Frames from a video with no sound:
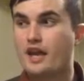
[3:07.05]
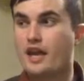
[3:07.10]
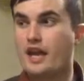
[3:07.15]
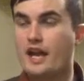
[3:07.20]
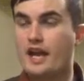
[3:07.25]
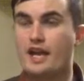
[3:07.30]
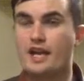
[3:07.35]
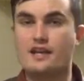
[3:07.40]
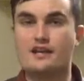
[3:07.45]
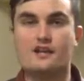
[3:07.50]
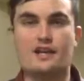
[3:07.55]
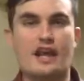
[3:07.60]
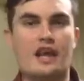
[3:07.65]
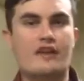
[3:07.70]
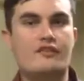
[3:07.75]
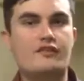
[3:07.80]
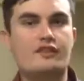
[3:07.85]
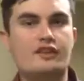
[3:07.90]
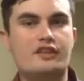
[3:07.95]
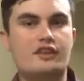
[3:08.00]
And
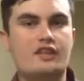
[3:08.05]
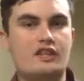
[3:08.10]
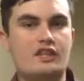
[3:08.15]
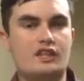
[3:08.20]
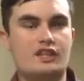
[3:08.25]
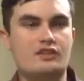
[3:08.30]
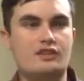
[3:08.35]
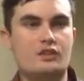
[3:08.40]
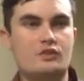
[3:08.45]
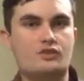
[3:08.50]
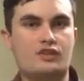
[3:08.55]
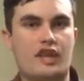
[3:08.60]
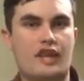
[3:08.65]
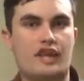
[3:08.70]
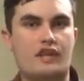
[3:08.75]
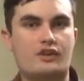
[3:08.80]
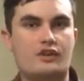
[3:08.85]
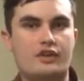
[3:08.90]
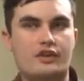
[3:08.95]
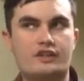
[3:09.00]
everything in those
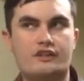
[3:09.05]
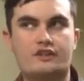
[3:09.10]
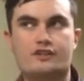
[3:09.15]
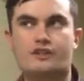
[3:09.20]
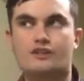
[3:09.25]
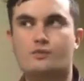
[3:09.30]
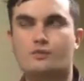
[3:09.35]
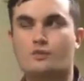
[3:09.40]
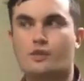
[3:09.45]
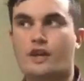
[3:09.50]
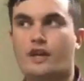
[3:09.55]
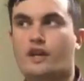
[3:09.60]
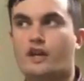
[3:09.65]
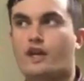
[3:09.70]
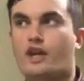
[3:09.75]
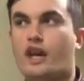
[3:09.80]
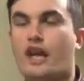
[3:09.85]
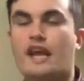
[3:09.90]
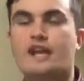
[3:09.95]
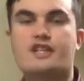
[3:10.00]
areas
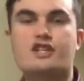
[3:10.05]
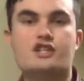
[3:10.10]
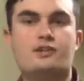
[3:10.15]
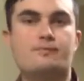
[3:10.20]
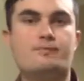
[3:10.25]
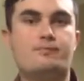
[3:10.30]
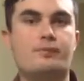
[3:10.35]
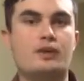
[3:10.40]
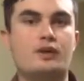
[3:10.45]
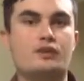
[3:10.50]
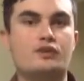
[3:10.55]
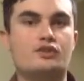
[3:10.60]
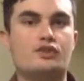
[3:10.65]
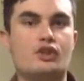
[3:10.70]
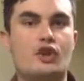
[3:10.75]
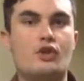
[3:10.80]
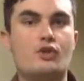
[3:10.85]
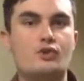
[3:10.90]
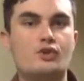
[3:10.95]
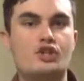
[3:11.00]
where it just builds
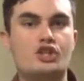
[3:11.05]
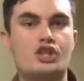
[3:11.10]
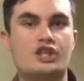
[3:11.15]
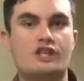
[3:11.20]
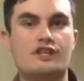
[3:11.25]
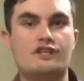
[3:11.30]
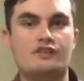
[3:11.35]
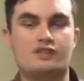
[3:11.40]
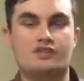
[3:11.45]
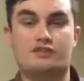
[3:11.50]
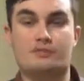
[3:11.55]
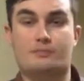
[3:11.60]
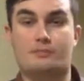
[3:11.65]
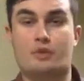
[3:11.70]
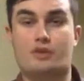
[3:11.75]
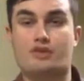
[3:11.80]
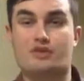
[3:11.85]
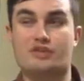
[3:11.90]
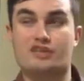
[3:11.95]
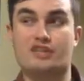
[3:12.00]
who she is as a
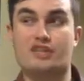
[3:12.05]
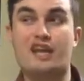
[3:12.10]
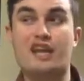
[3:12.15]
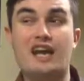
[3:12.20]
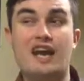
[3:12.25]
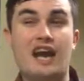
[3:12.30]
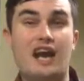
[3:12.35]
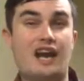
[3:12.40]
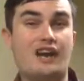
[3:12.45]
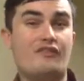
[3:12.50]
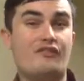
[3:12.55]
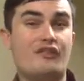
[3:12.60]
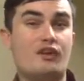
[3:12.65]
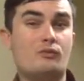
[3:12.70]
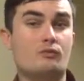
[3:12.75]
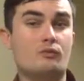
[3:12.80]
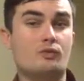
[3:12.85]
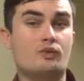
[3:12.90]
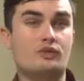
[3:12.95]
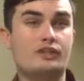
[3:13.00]
person, I
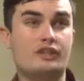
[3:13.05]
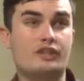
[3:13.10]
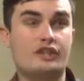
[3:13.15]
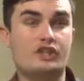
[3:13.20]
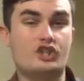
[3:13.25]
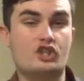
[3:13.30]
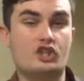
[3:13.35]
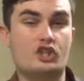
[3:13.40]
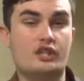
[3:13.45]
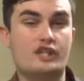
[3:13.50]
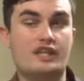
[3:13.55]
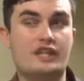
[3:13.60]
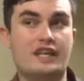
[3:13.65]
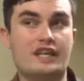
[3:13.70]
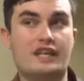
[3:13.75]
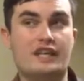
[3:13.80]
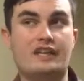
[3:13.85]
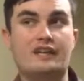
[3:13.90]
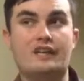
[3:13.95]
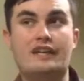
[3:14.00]
found really
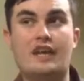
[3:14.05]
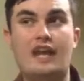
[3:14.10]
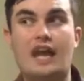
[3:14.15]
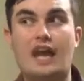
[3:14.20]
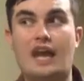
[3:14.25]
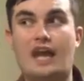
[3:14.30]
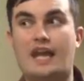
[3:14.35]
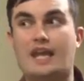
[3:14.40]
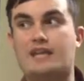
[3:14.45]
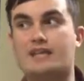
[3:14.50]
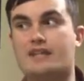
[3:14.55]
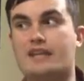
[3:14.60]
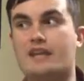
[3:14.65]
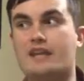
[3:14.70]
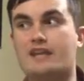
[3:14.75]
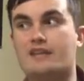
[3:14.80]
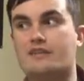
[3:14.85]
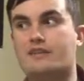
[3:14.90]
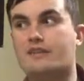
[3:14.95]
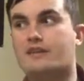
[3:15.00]
intriguing. And
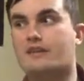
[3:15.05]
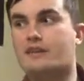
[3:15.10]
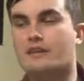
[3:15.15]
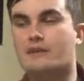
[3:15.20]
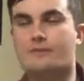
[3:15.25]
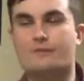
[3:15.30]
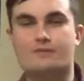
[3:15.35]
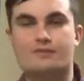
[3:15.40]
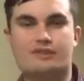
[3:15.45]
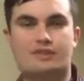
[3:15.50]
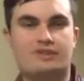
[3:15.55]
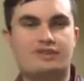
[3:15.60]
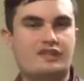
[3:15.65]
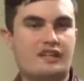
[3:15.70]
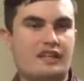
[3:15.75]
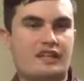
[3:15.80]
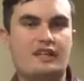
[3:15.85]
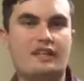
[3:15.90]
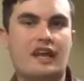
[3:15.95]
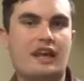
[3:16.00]
then um, the
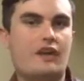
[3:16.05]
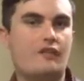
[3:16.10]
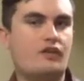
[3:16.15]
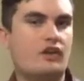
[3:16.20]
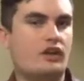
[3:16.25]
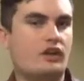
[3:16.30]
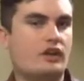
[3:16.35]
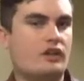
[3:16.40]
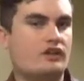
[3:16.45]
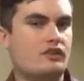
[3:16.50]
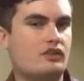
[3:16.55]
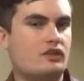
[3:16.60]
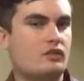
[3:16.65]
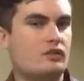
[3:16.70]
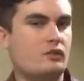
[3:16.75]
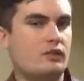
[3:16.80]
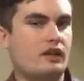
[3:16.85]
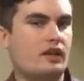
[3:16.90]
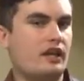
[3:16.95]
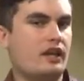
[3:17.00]
second half I'll get to
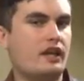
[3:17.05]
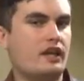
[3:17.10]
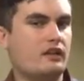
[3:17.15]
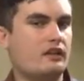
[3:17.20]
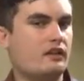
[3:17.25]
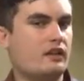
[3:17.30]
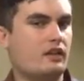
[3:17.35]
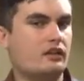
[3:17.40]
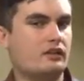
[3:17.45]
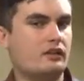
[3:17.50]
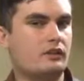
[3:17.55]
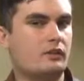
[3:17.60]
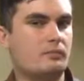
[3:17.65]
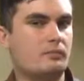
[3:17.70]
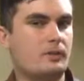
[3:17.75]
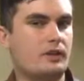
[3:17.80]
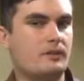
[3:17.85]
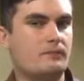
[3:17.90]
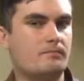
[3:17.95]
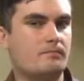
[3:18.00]
in a little
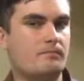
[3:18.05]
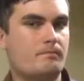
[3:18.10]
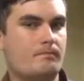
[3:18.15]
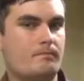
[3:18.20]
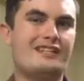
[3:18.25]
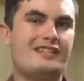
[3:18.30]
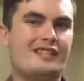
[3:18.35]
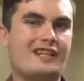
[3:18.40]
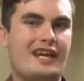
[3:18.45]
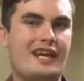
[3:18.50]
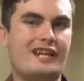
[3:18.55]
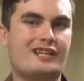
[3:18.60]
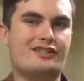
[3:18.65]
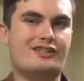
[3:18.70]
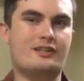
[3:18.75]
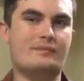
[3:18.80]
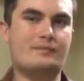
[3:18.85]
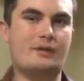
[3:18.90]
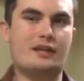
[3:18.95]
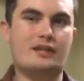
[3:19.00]
bit. And then
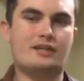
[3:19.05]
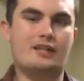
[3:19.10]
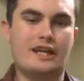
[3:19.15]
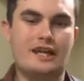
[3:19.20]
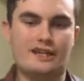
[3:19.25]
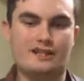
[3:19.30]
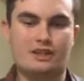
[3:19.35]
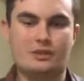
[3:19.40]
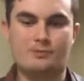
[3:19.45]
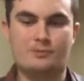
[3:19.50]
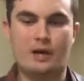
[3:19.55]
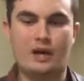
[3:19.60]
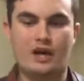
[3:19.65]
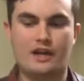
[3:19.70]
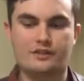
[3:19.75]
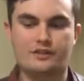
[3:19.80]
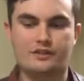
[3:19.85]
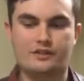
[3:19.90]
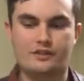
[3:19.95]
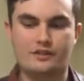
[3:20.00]
actually my last
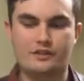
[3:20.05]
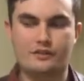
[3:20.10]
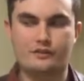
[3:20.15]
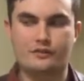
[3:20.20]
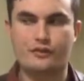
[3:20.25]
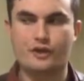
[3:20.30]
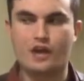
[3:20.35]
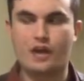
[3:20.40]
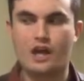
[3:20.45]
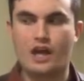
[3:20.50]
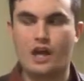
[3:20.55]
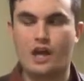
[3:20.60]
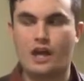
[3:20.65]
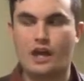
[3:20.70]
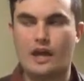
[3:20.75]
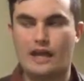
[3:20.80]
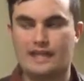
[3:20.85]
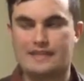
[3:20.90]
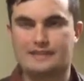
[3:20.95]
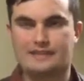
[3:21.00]
positive
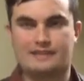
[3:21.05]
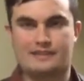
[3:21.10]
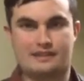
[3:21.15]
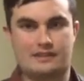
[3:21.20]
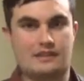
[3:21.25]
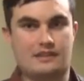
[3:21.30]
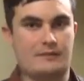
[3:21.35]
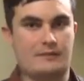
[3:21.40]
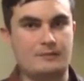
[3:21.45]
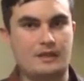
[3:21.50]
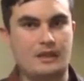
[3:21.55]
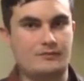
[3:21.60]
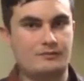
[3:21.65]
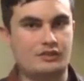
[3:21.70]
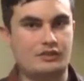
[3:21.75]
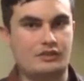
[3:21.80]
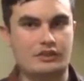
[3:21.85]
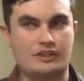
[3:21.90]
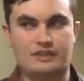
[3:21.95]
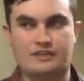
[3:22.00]
is, um, I'm
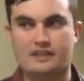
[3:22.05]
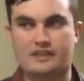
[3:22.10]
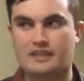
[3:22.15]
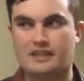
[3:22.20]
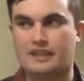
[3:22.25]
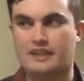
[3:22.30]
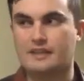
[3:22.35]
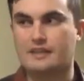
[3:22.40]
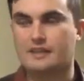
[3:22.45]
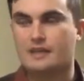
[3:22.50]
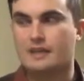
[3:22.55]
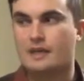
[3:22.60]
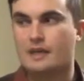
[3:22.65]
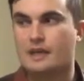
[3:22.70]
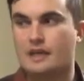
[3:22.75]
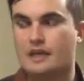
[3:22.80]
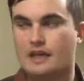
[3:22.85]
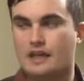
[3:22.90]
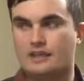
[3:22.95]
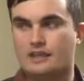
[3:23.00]
sorry to say that,
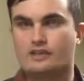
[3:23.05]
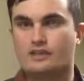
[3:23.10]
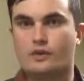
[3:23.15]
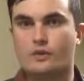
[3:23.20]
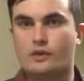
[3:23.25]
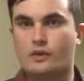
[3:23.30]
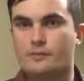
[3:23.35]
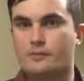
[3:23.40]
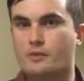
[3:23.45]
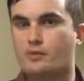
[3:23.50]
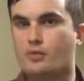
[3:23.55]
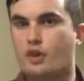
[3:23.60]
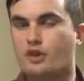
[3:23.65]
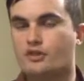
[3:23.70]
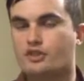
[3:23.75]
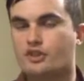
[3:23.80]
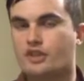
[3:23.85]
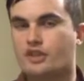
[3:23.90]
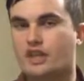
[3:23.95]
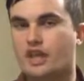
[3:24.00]
Uh, is going to be
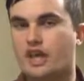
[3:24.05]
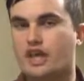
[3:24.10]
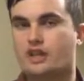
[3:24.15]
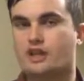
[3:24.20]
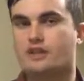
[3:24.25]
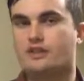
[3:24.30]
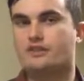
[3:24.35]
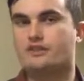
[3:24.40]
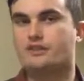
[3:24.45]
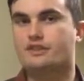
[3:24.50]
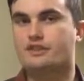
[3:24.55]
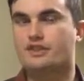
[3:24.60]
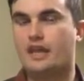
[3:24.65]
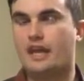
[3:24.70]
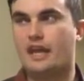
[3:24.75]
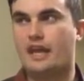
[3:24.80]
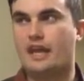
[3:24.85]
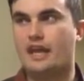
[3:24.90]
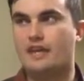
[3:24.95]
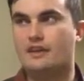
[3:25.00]
Walter Goggins
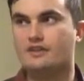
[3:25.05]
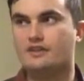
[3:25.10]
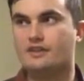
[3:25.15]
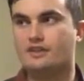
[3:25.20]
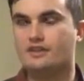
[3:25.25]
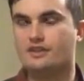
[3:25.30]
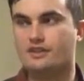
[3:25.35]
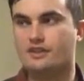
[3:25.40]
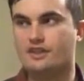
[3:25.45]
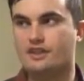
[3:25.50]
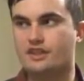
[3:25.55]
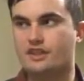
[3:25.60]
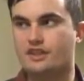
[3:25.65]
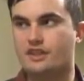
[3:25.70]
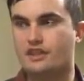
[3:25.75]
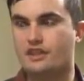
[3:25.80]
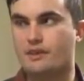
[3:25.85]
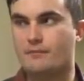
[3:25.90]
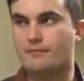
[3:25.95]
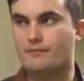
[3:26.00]
as the
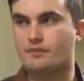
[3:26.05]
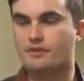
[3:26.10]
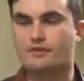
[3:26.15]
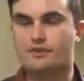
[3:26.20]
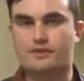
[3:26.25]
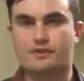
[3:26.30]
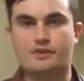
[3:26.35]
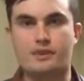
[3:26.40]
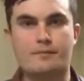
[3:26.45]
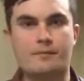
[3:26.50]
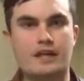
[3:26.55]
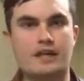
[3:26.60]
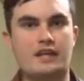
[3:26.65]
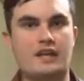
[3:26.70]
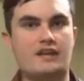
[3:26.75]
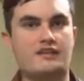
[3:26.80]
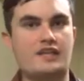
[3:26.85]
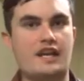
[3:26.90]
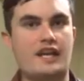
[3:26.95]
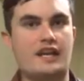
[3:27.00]
um, the main
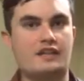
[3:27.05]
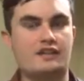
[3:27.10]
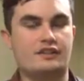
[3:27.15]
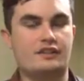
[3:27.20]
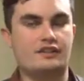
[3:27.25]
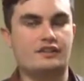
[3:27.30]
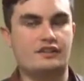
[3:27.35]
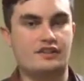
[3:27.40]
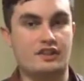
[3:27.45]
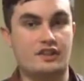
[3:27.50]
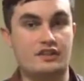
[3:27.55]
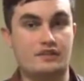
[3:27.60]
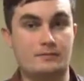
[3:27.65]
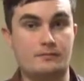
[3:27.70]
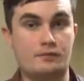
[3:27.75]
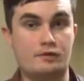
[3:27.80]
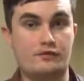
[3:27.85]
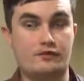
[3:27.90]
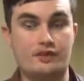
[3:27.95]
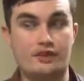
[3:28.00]
antagonist in the
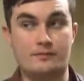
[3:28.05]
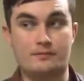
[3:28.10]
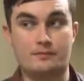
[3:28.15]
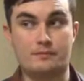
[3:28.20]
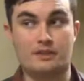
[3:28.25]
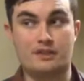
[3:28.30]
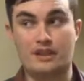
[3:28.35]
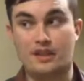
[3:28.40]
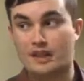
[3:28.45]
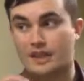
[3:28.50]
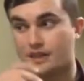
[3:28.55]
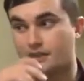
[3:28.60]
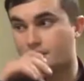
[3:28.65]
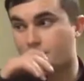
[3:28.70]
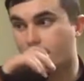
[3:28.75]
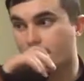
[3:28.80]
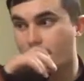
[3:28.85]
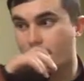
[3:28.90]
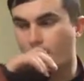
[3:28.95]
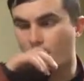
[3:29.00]
movie,
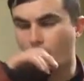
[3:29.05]
Matthias.